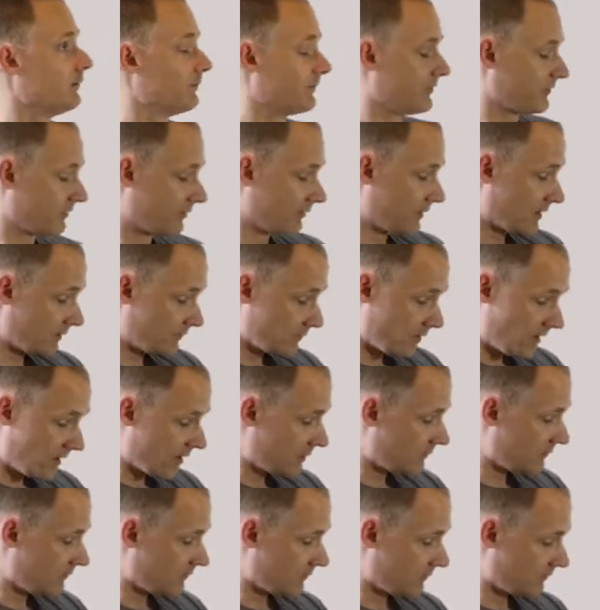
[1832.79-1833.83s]
So yeah, you
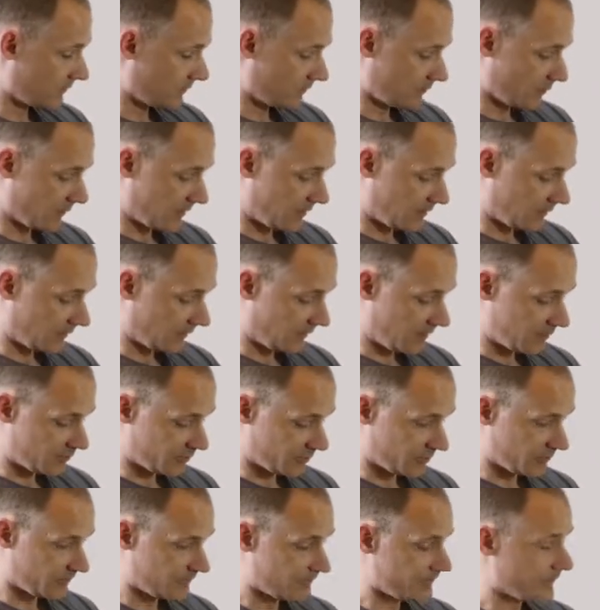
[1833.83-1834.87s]
can't use this without a
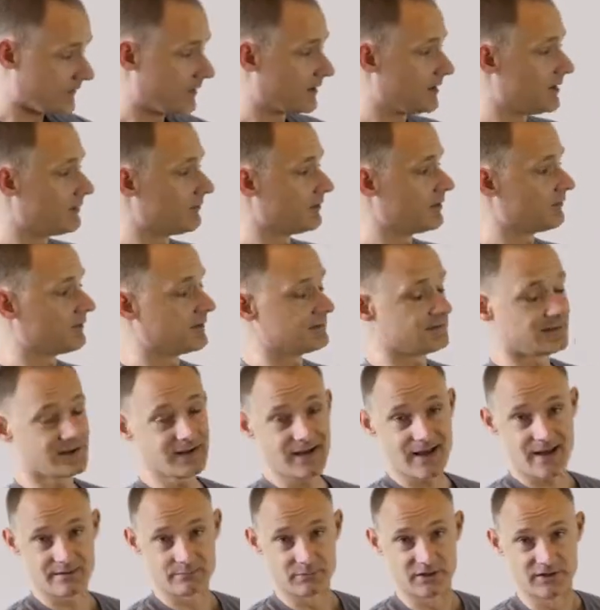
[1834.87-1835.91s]
label. And even if it
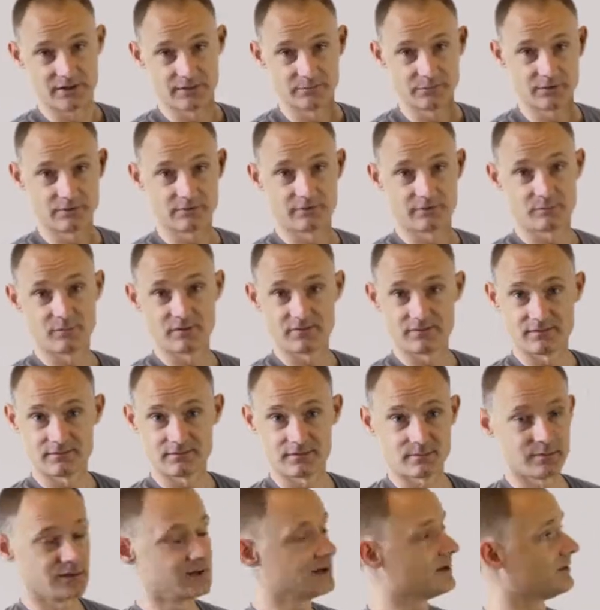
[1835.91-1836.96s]
did have a label, it's missing
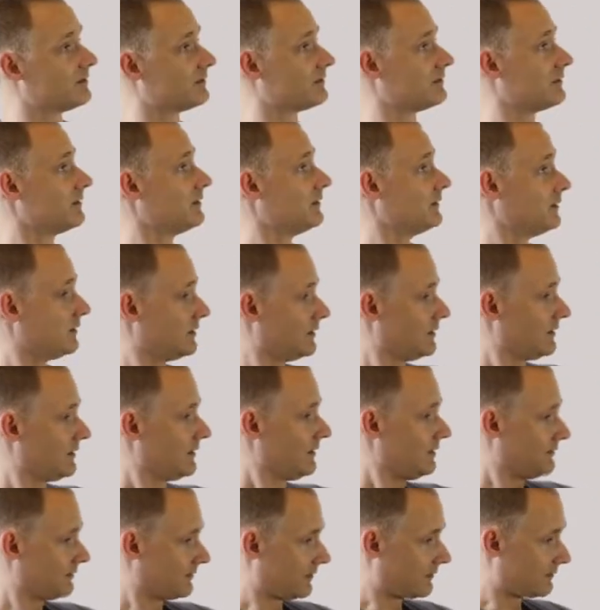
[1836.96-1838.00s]
something else.
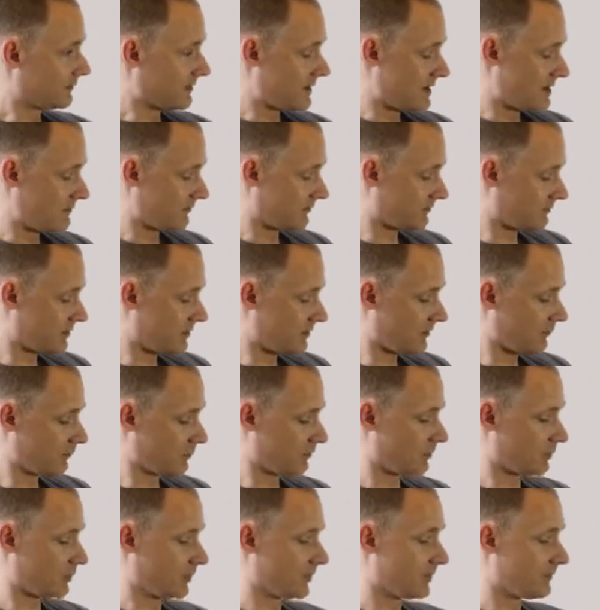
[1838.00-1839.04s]
Doesn't have a shock
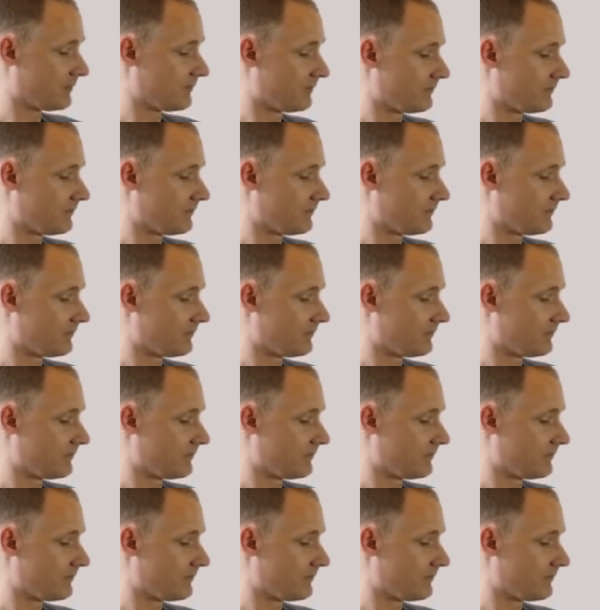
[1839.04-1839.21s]
absorber.